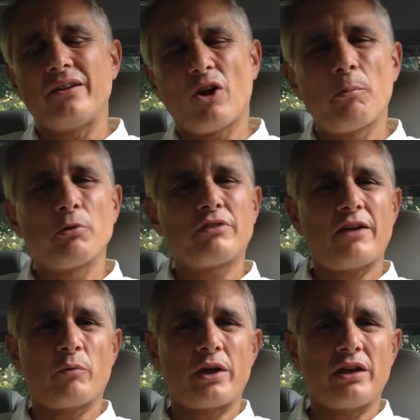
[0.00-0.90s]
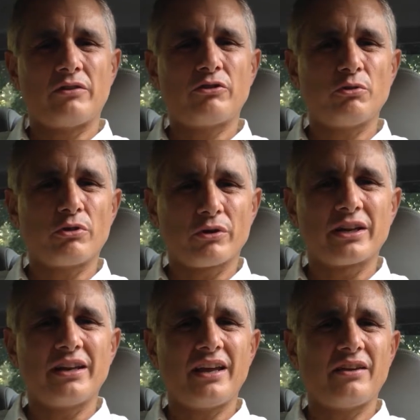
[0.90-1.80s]
almost halfway in to
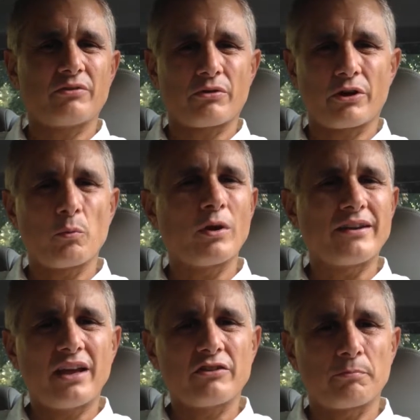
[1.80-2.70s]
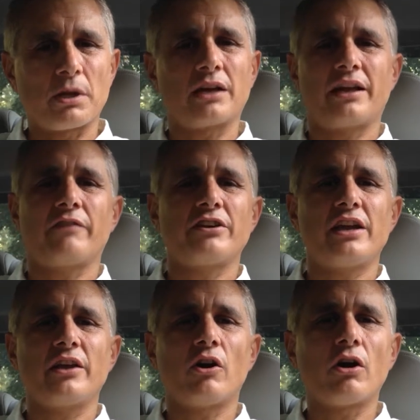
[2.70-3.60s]
30 days or 31 days of blogging every
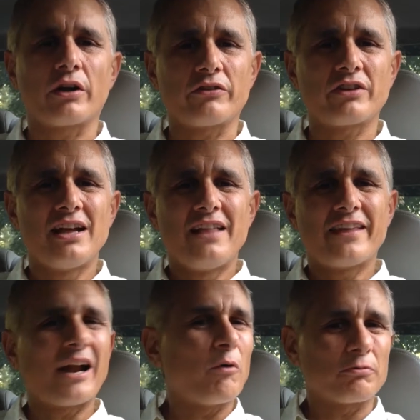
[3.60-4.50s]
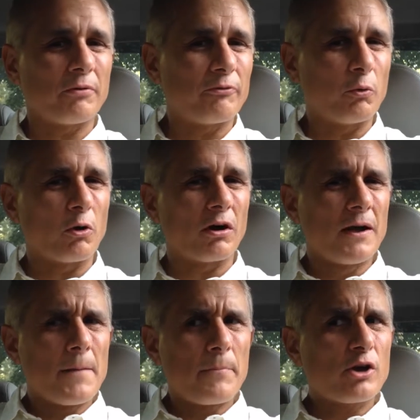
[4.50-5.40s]
day in August than I was before.
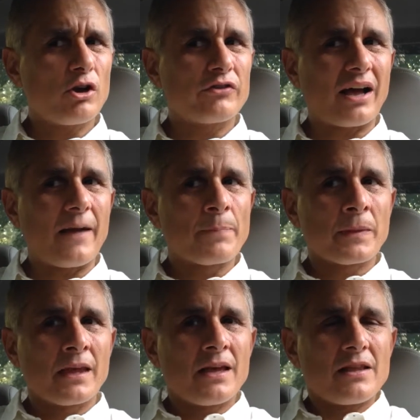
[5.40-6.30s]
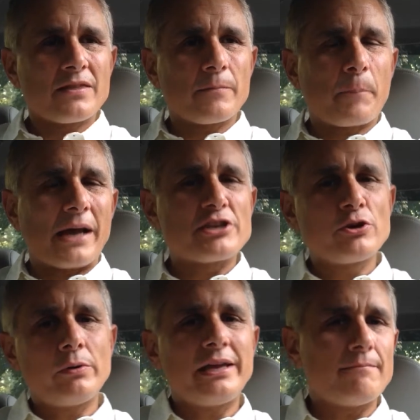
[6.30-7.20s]
Because by
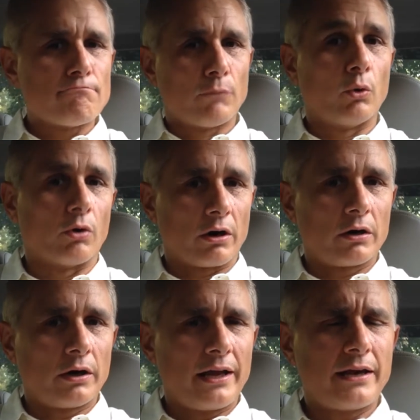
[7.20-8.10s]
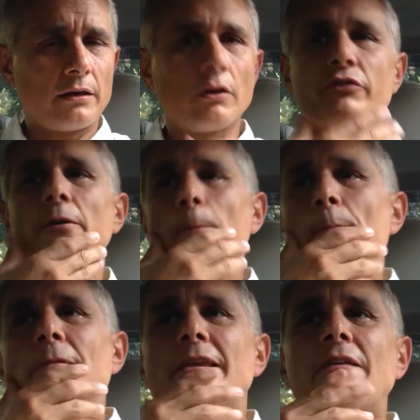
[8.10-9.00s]
doing it more, and listen,
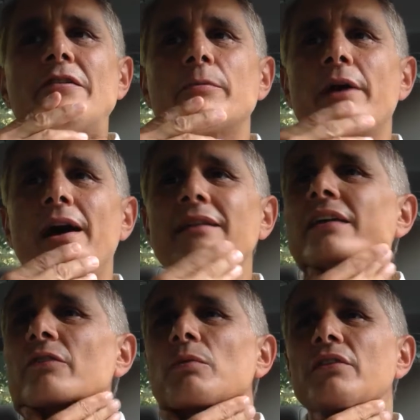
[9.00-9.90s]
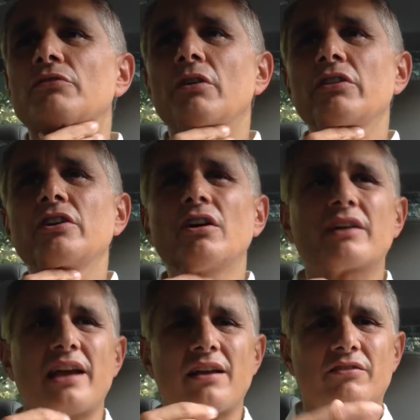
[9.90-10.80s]
to give you some context, when I started the
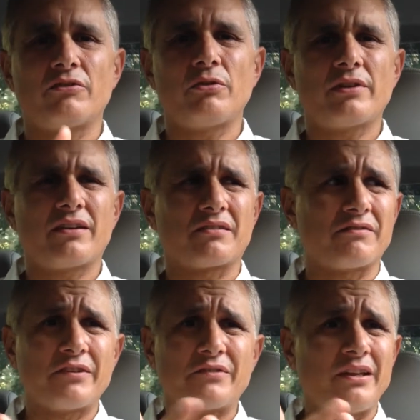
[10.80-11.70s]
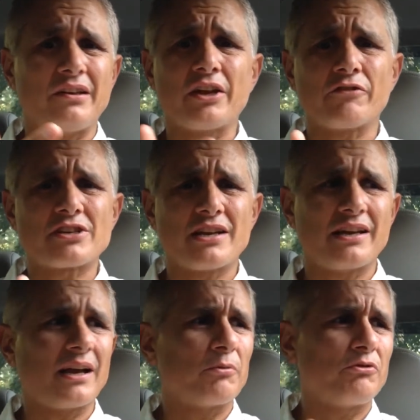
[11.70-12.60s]
CarCast in 2015, give or
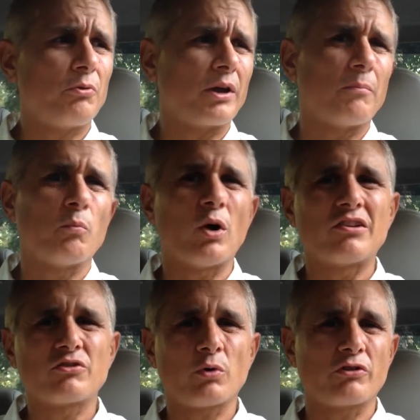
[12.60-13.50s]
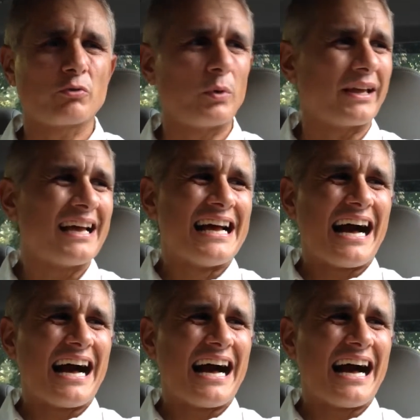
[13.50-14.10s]
take, I was doing them once, twice a week.